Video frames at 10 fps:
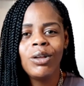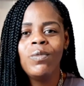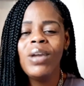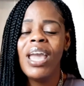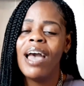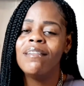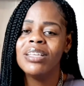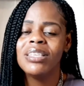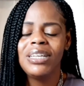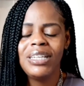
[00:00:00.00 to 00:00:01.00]
We have to
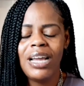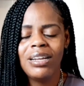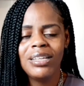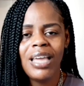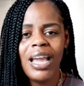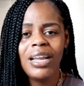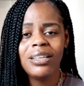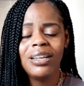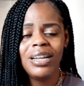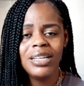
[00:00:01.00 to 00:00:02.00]
sit down and take
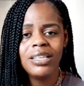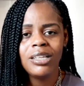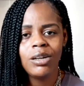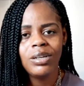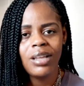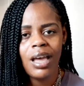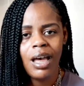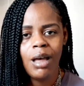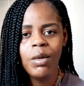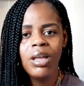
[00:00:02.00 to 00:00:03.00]
the necessary
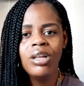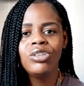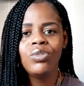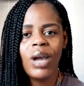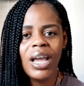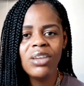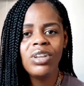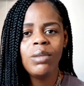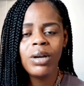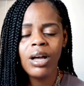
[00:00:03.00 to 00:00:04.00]
time to
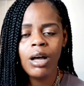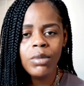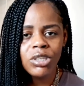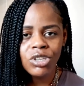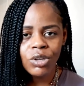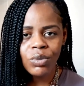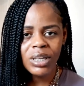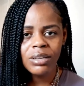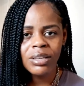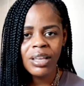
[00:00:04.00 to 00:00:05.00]
actually become a
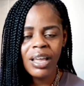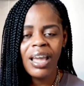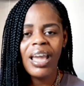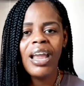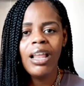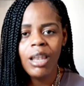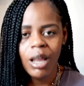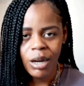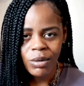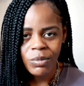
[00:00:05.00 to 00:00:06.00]
student and
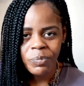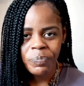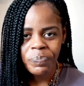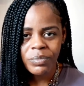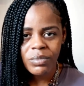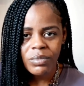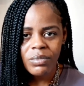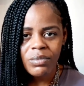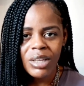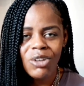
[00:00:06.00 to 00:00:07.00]
learn.
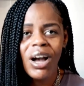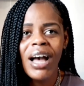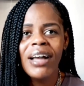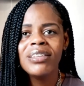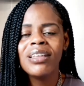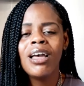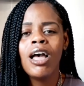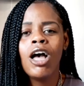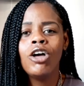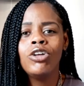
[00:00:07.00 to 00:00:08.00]
You guys,
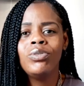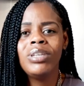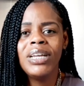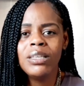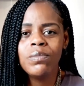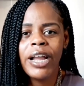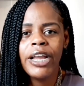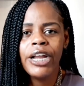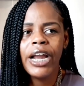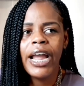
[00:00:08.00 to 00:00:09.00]
this right
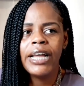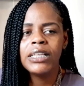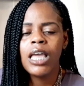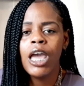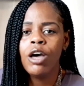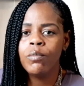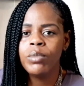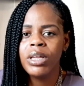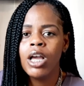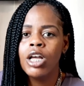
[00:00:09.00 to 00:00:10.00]
here has helped
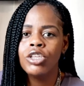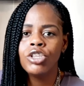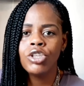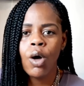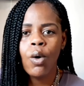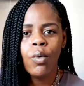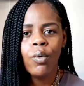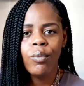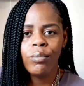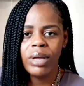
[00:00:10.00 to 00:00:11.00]
me so
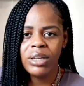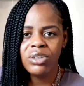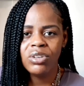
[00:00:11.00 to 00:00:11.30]
much.